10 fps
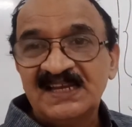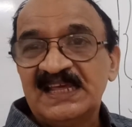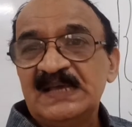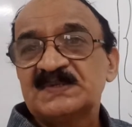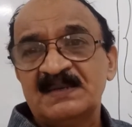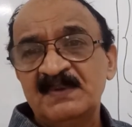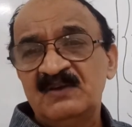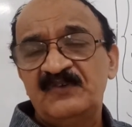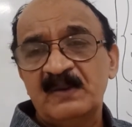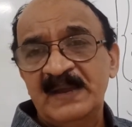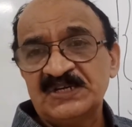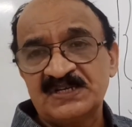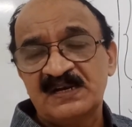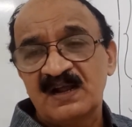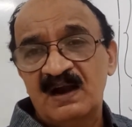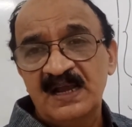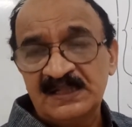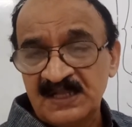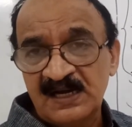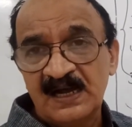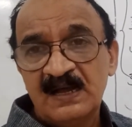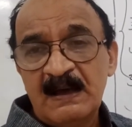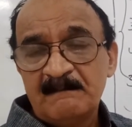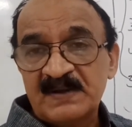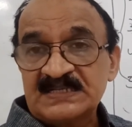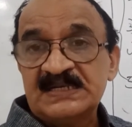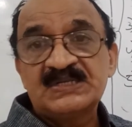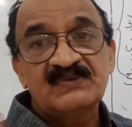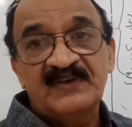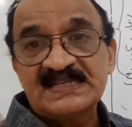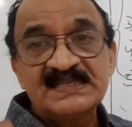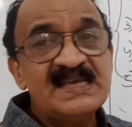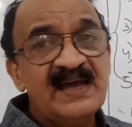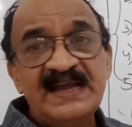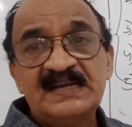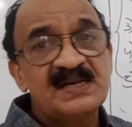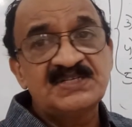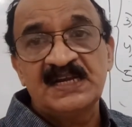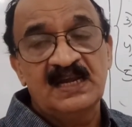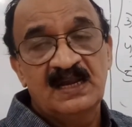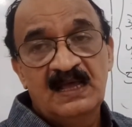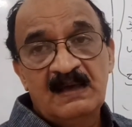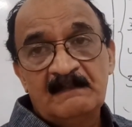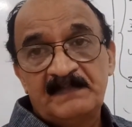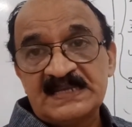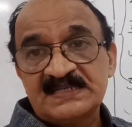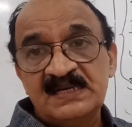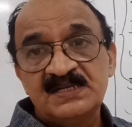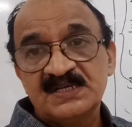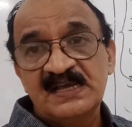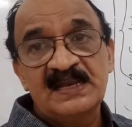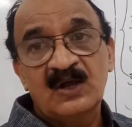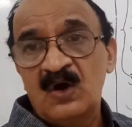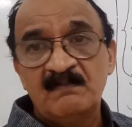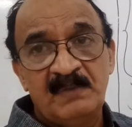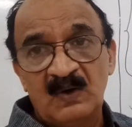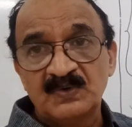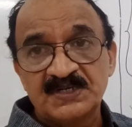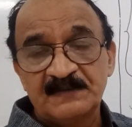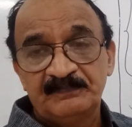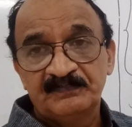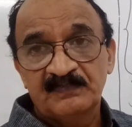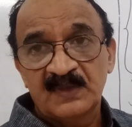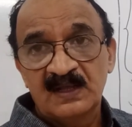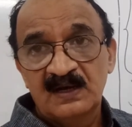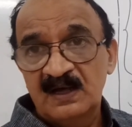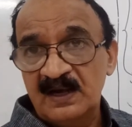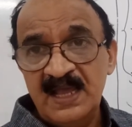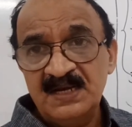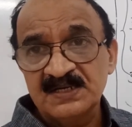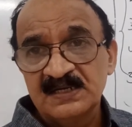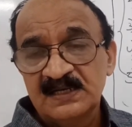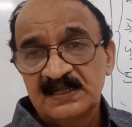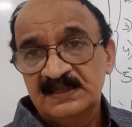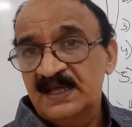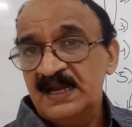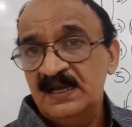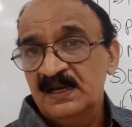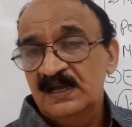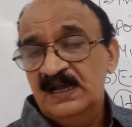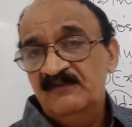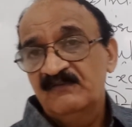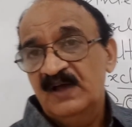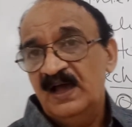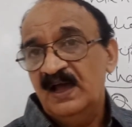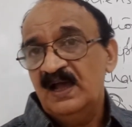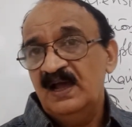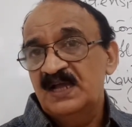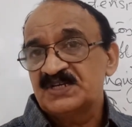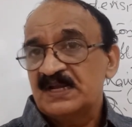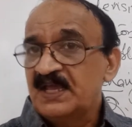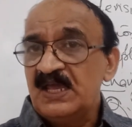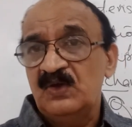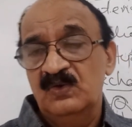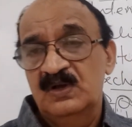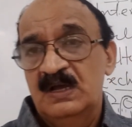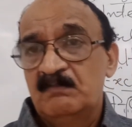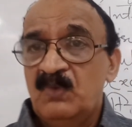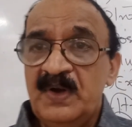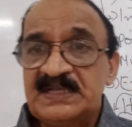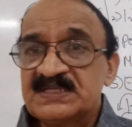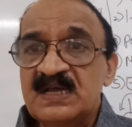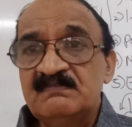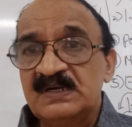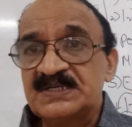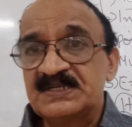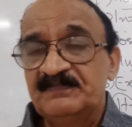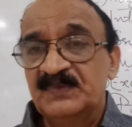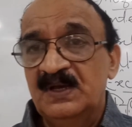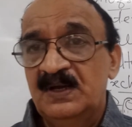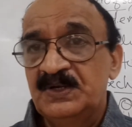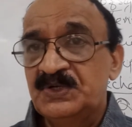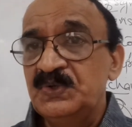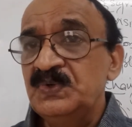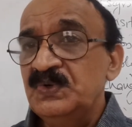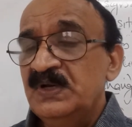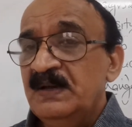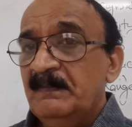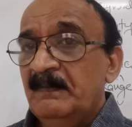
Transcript: It gives some information regarding the presence of acidic hydrogen present in a compound. Right? Then I shall give more examples to